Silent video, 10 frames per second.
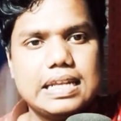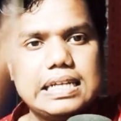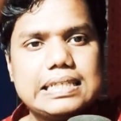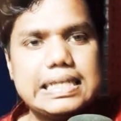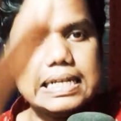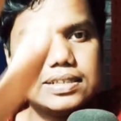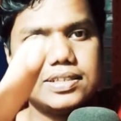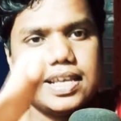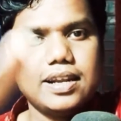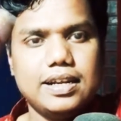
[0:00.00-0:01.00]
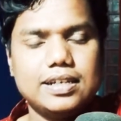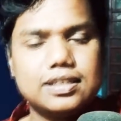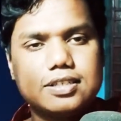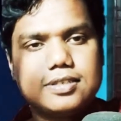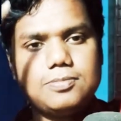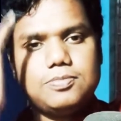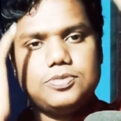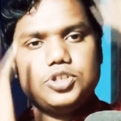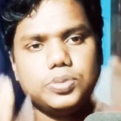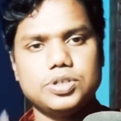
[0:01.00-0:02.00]
It's insane. It's
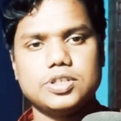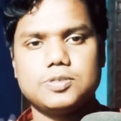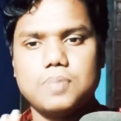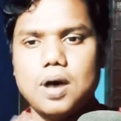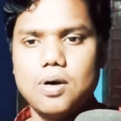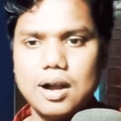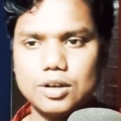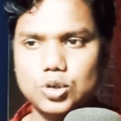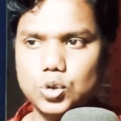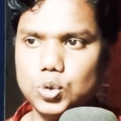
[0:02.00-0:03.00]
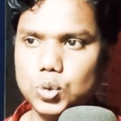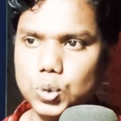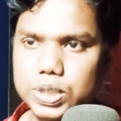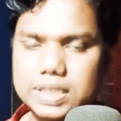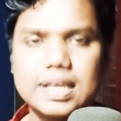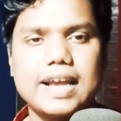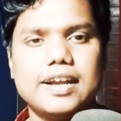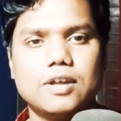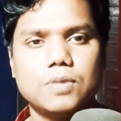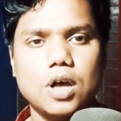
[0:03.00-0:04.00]
tremendous power to do this kind
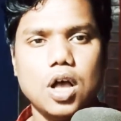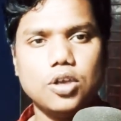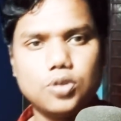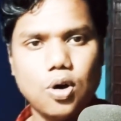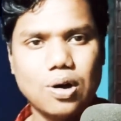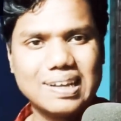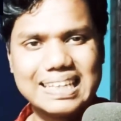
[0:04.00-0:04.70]
of song.